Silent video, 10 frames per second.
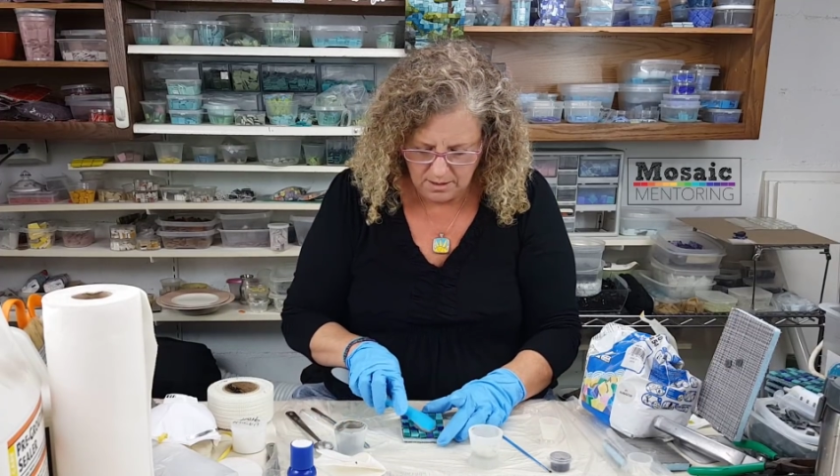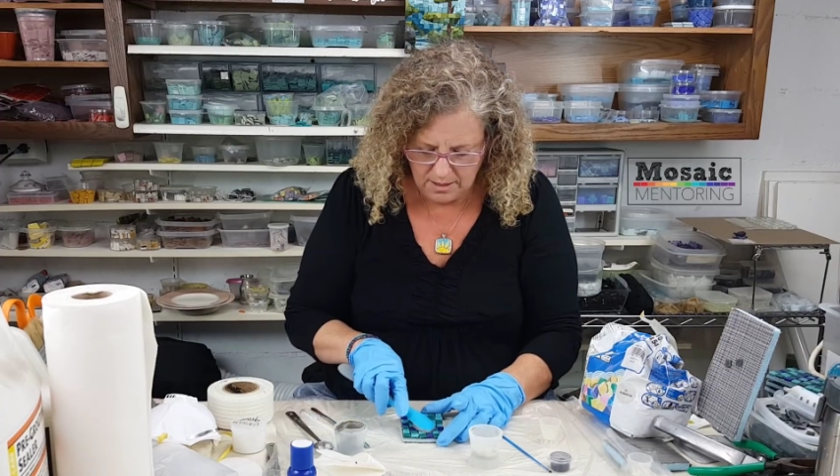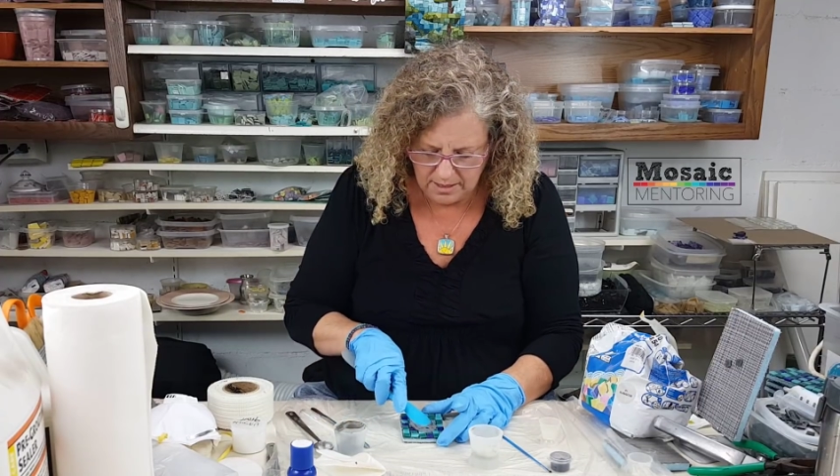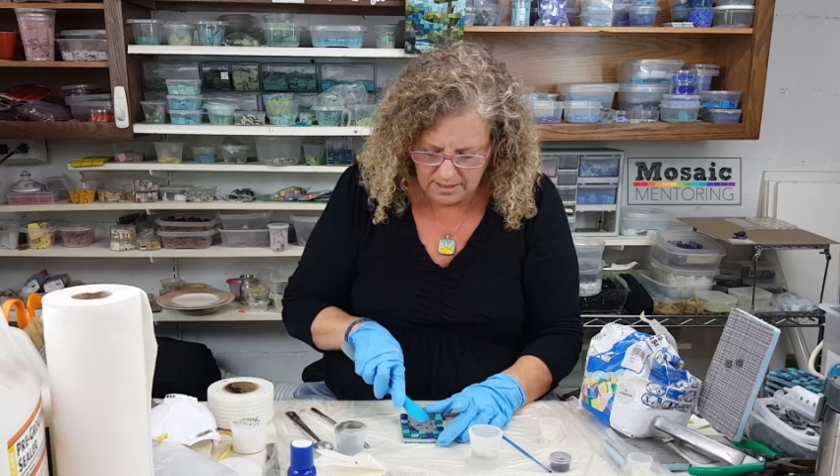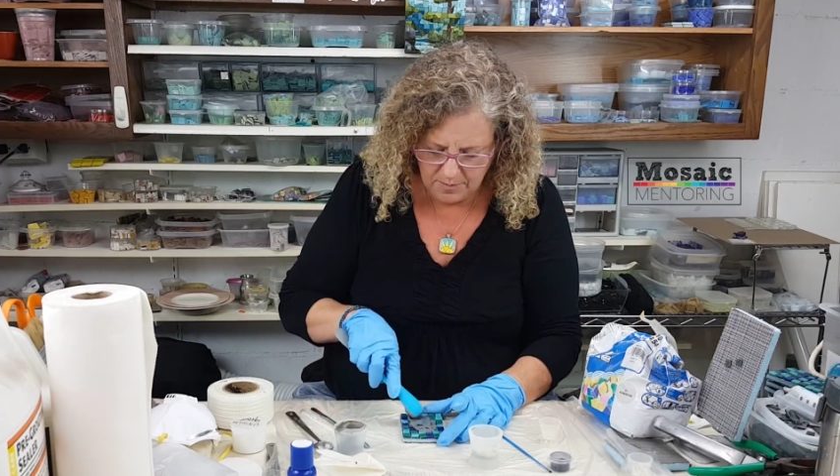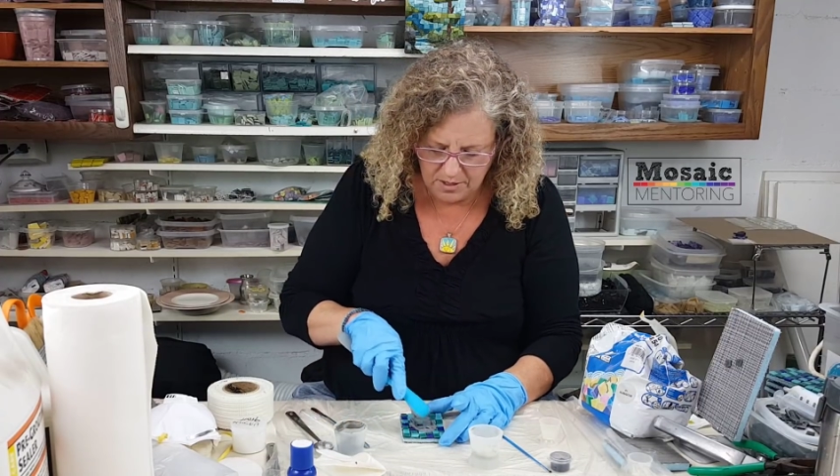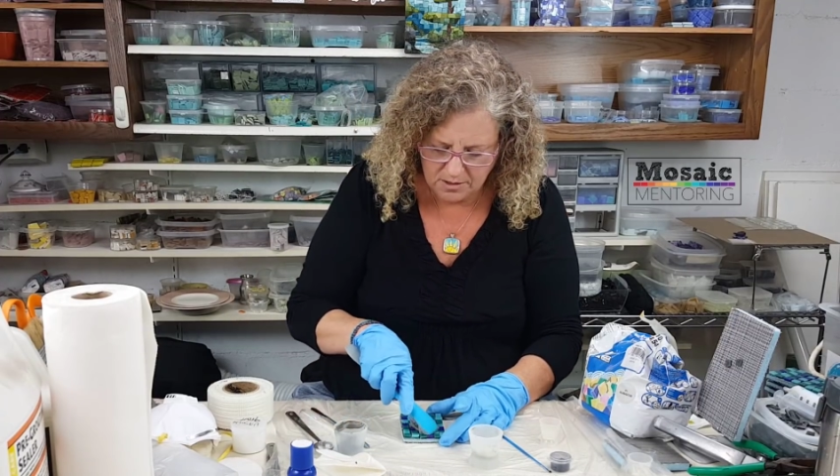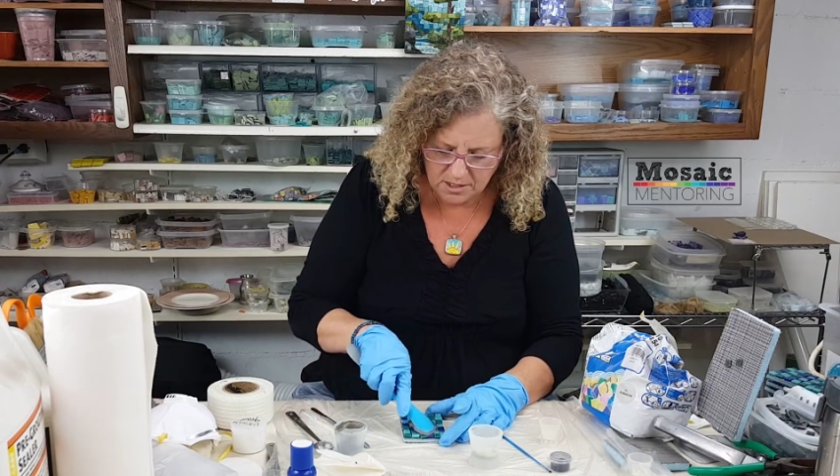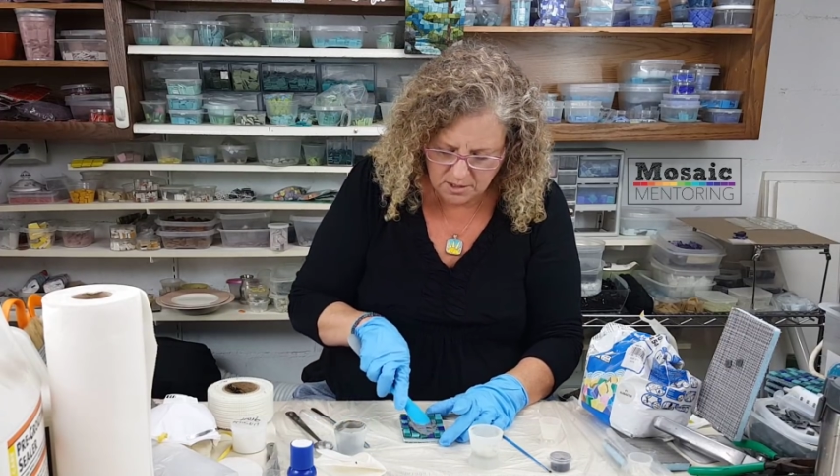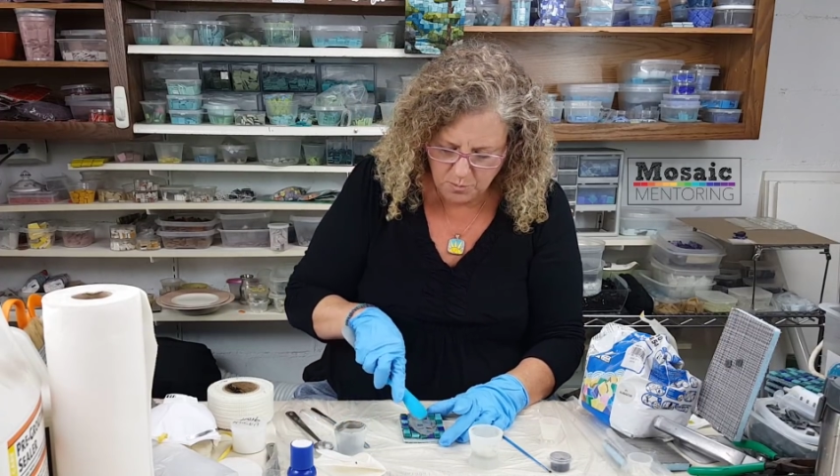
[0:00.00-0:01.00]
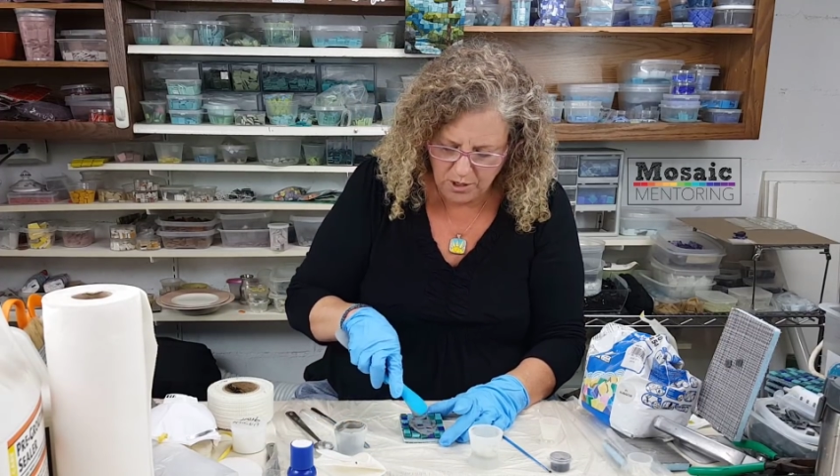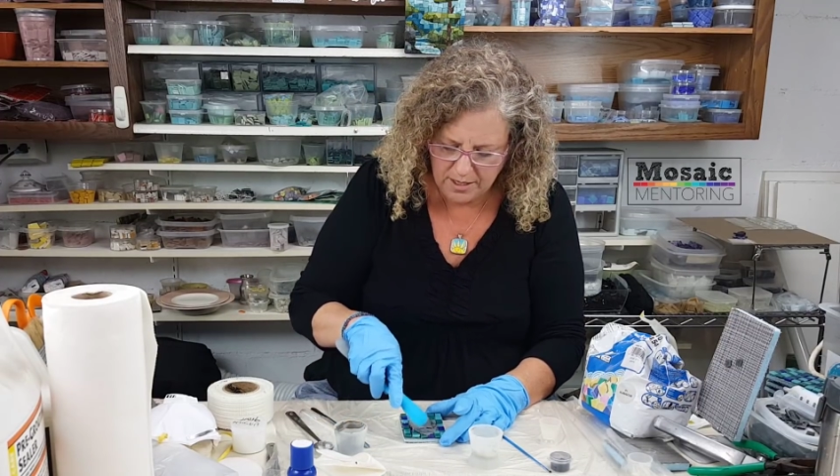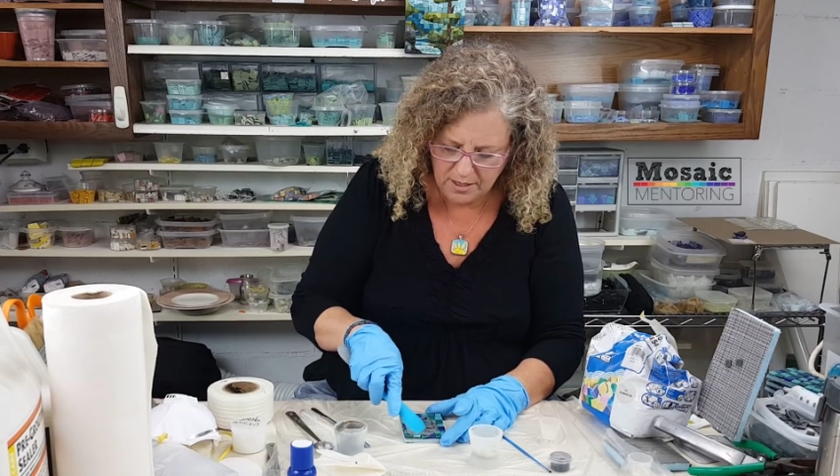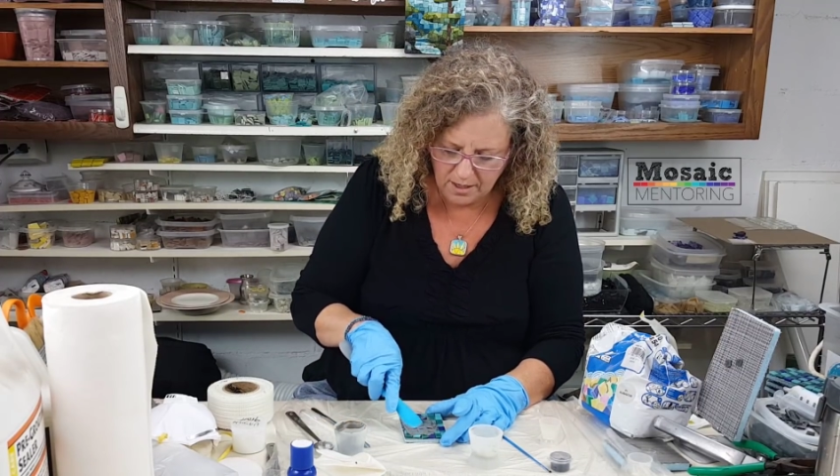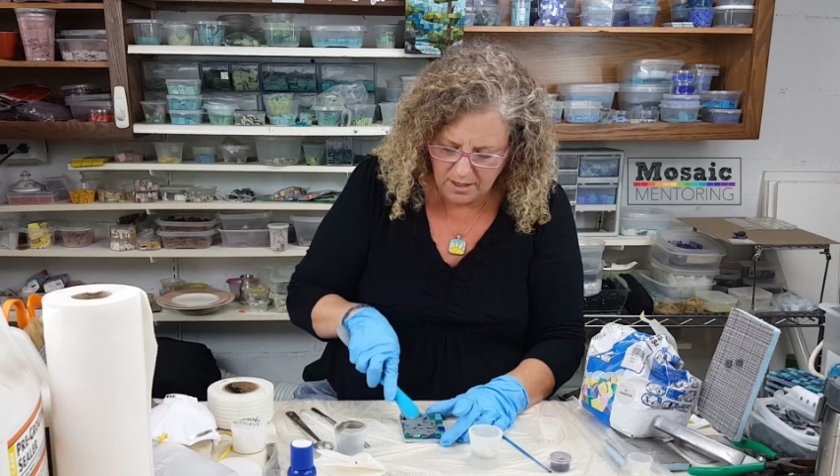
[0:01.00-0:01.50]
and I'm going to spread
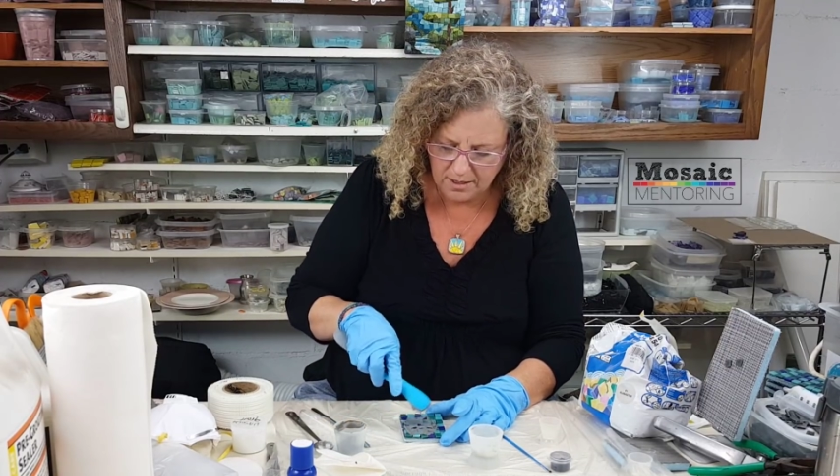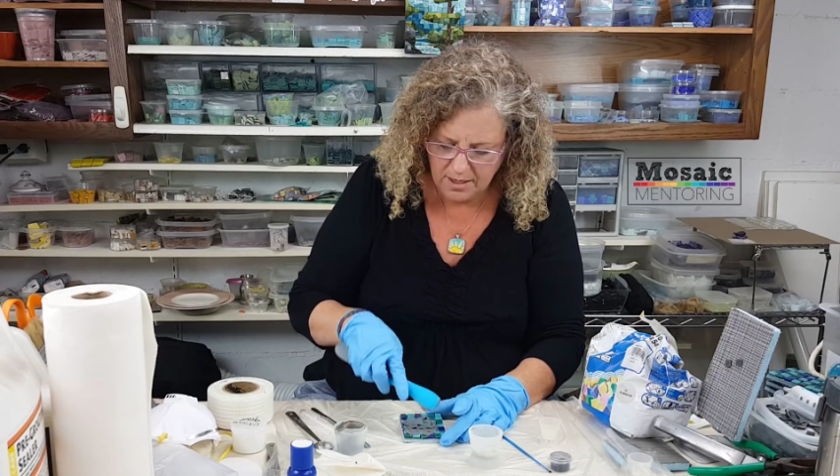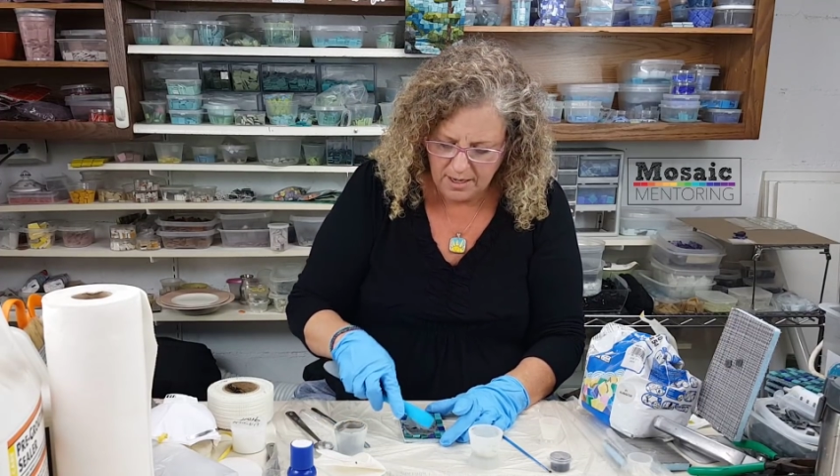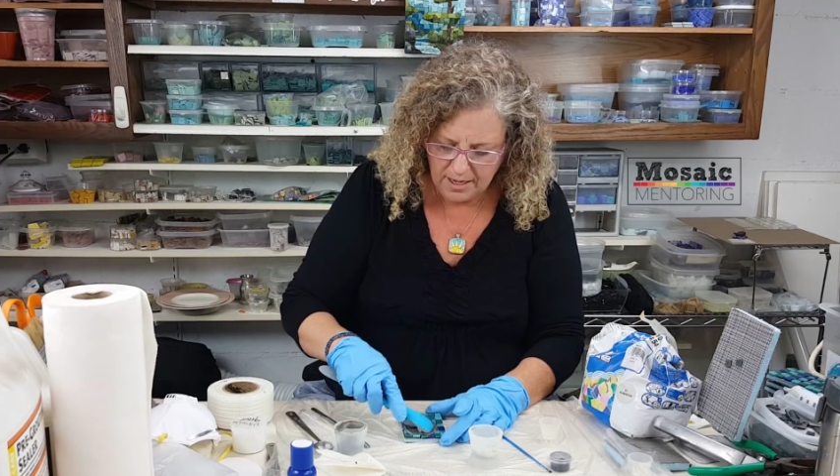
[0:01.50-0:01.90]
it on,